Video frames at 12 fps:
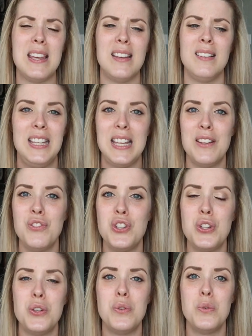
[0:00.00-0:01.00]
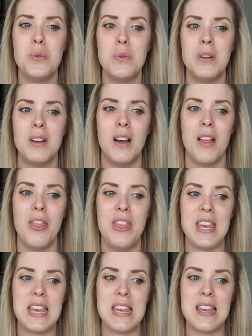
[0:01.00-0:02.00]
It gives you
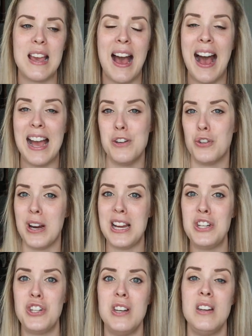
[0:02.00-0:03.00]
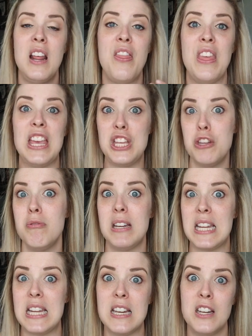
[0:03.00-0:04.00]
the hydration that you
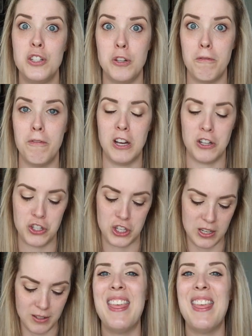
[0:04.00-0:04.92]
need to function.